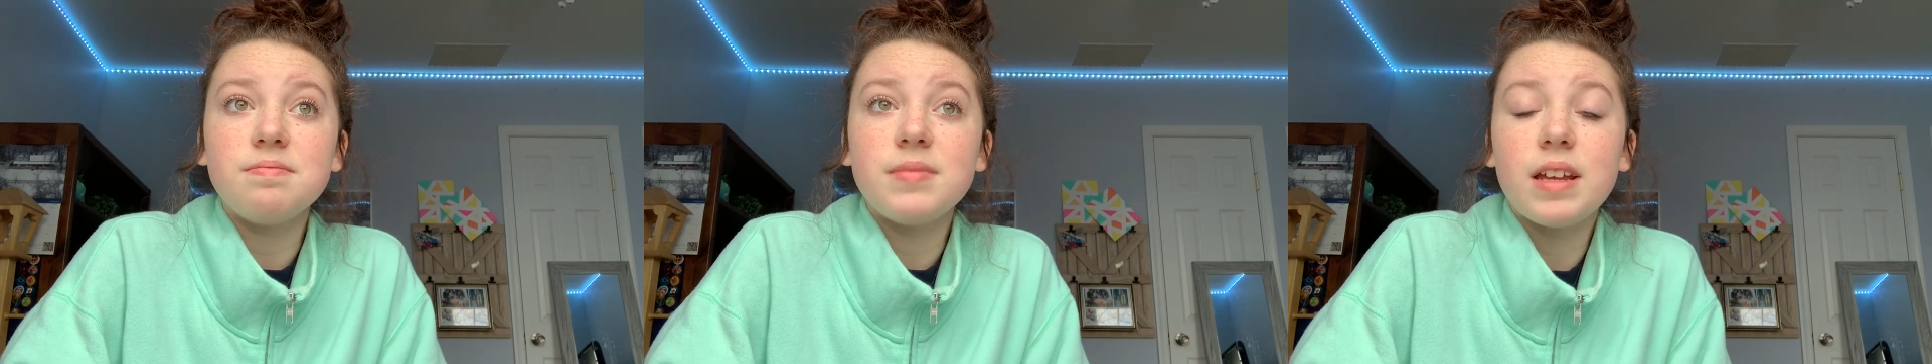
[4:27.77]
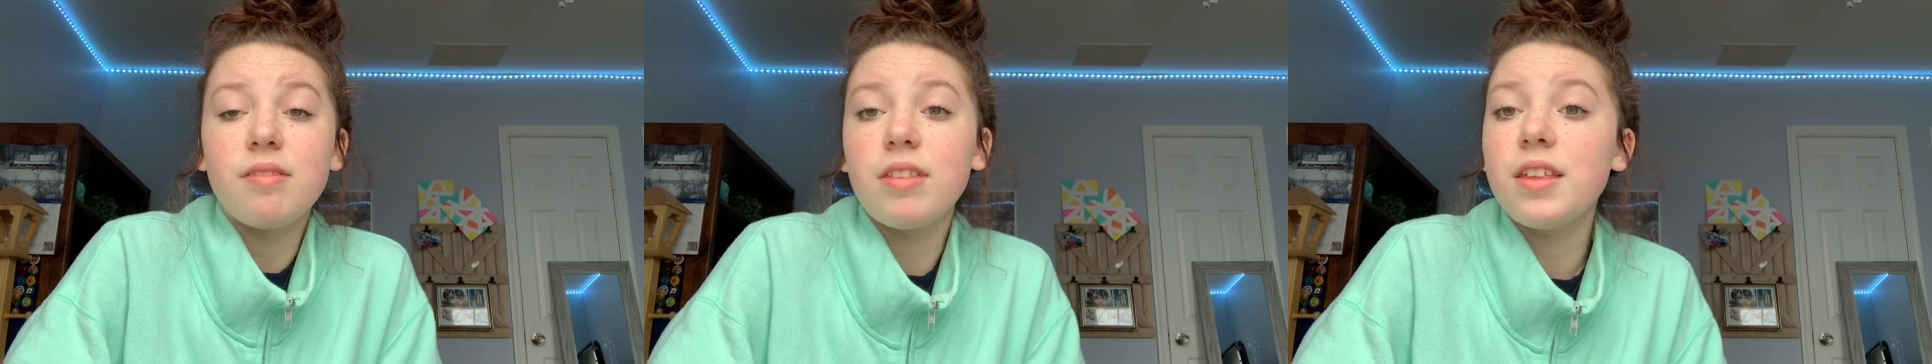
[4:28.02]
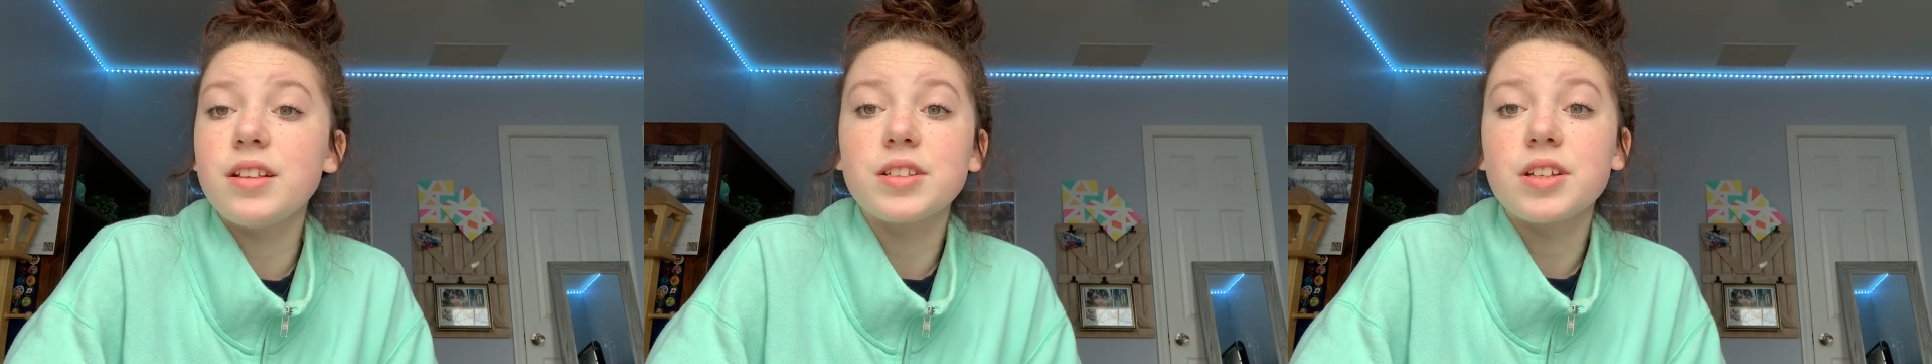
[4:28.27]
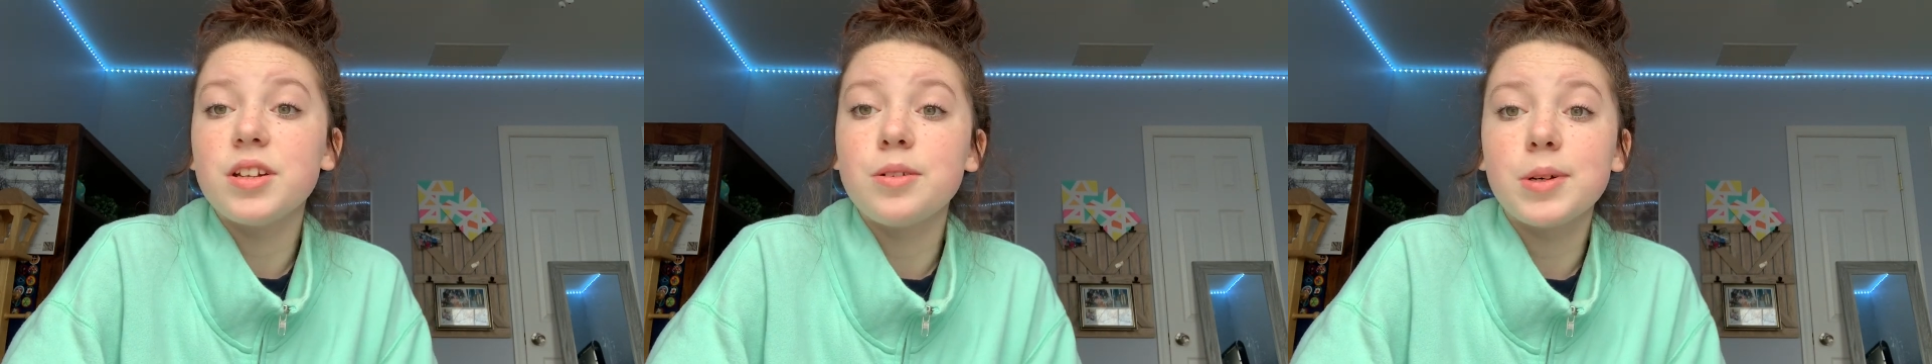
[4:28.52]
everything's
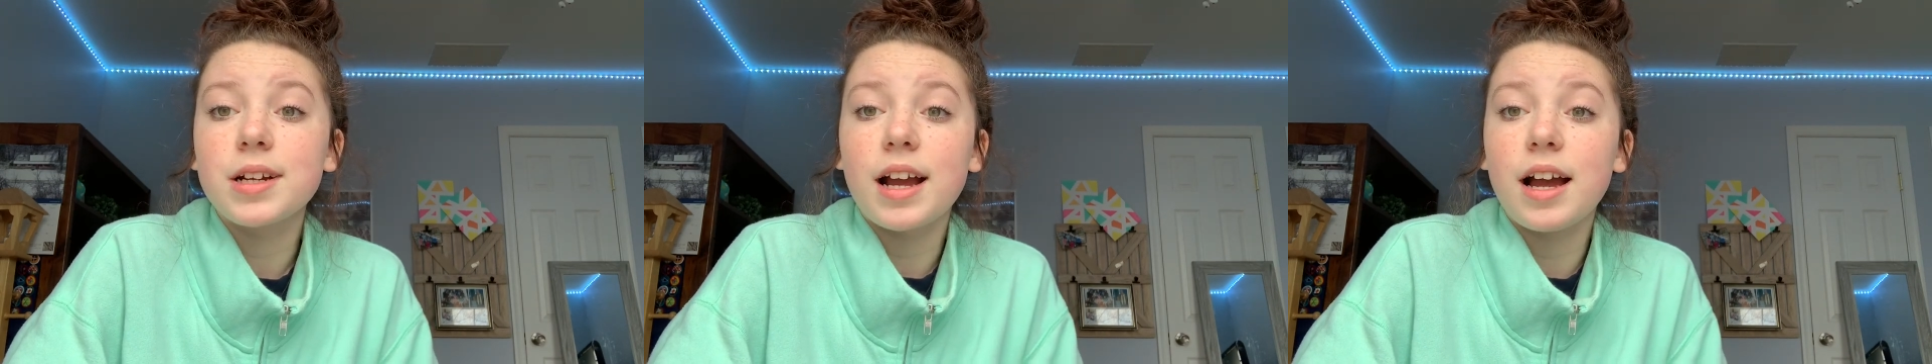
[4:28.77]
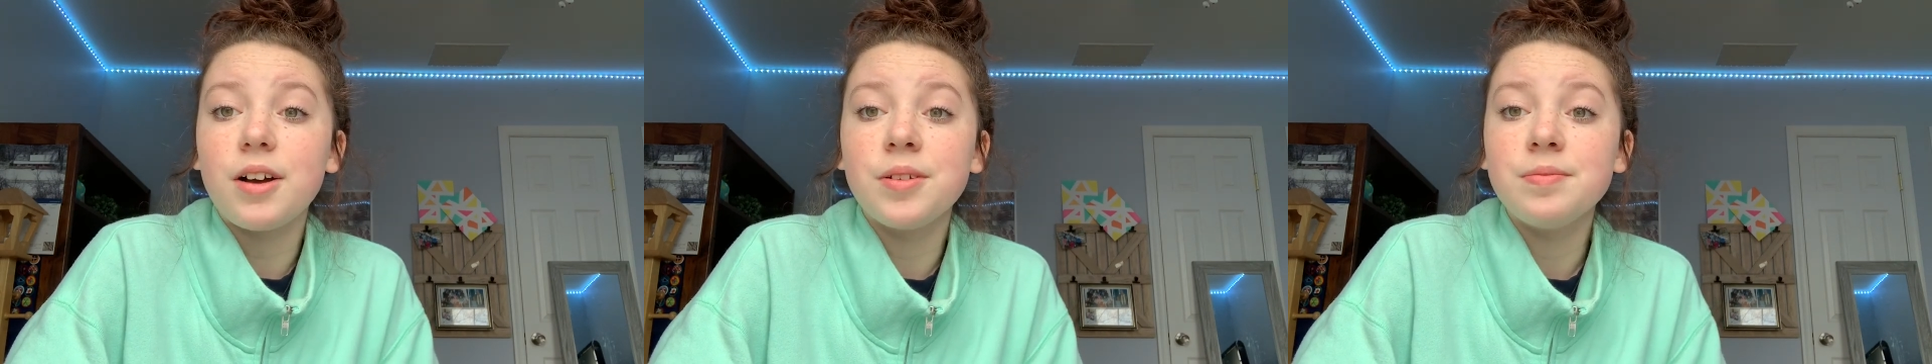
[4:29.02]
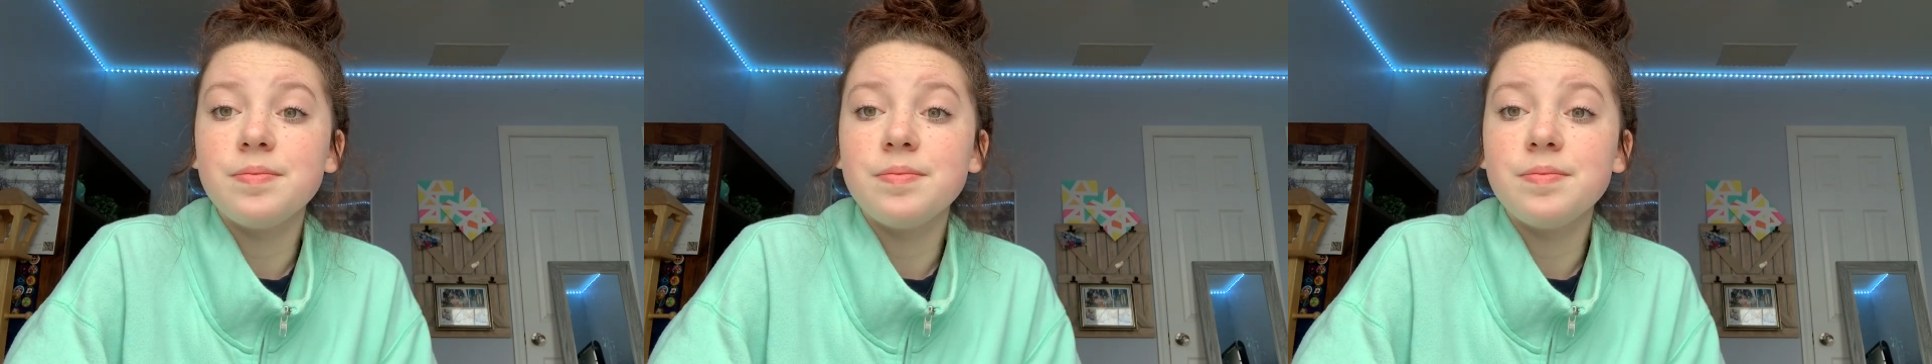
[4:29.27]
going to work out.